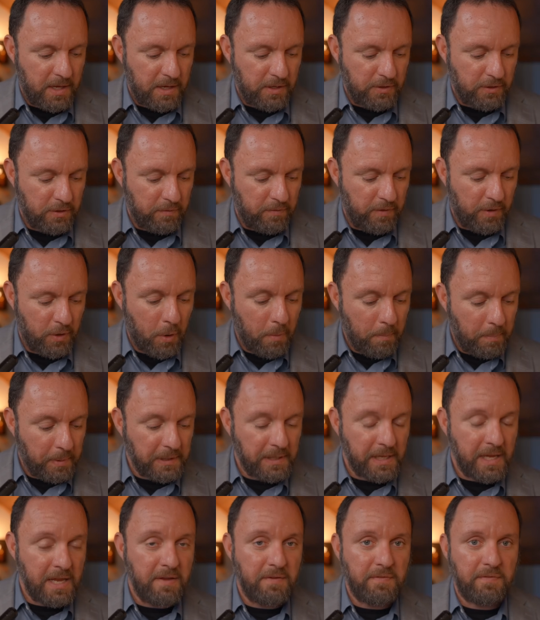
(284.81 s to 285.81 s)
So if you don't
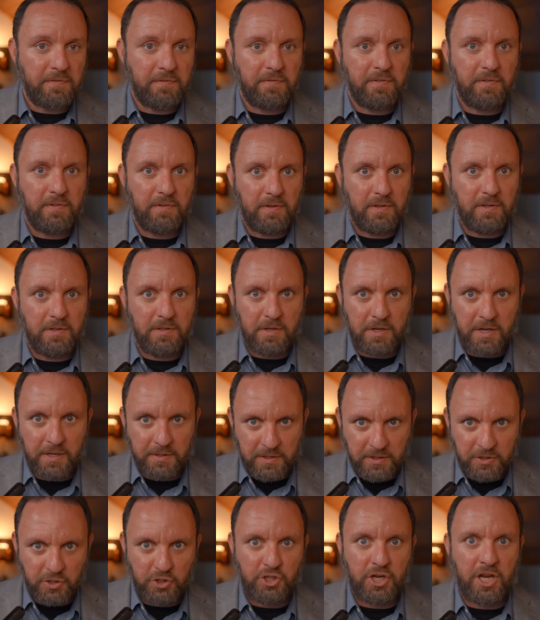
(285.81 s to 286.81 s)
believe, look at
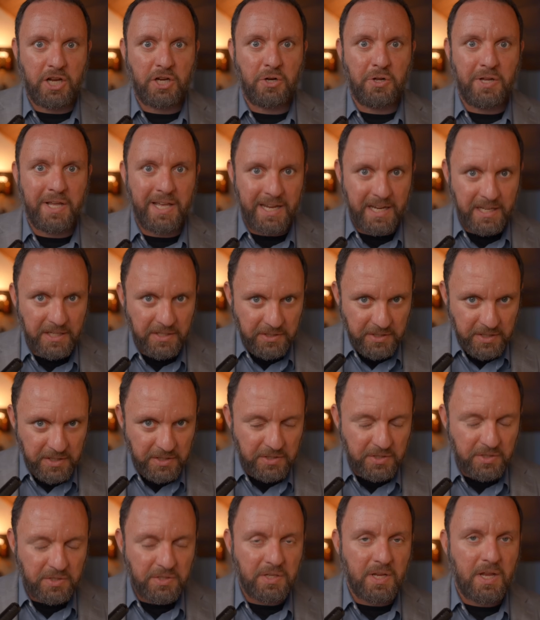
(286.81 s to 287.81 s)
this channel. It
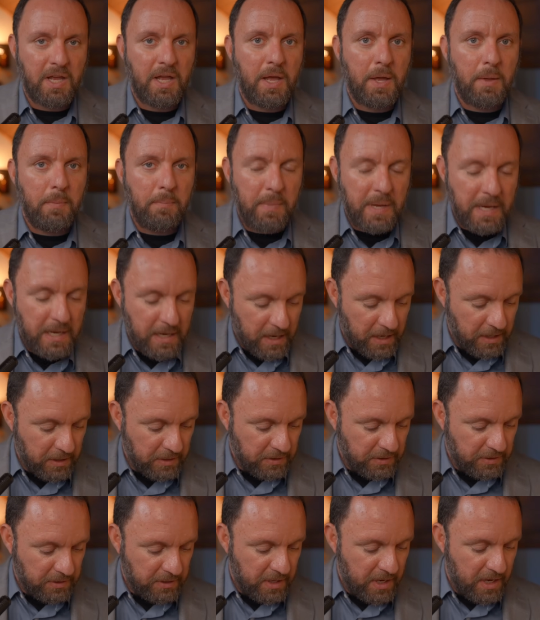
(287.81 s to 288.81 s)
exists
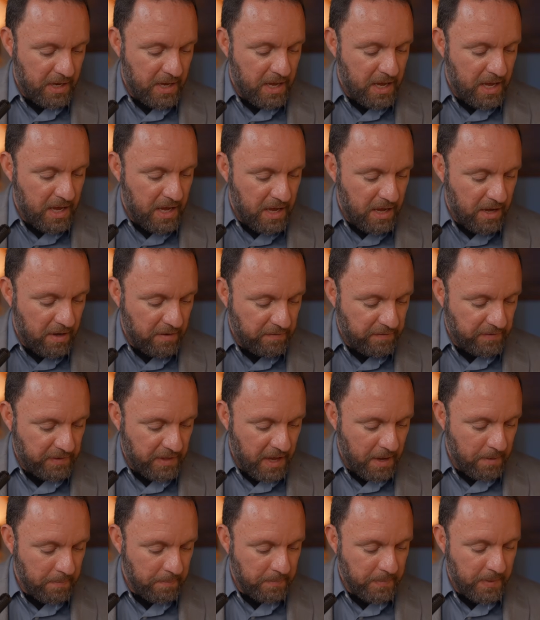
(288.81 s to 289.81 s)
because of
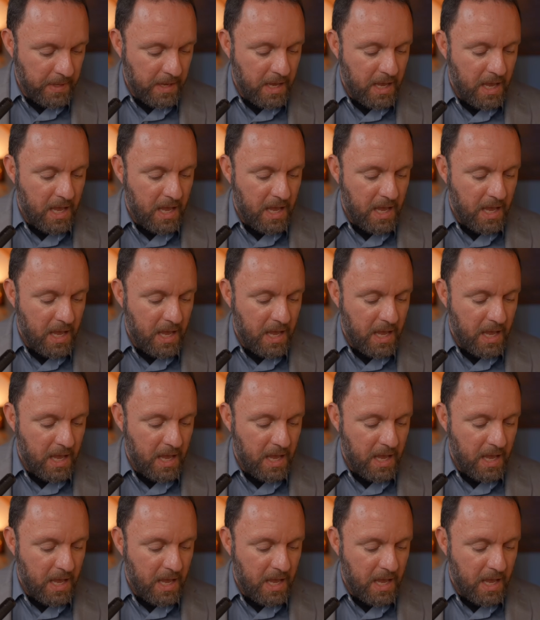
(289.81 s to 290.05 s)
them.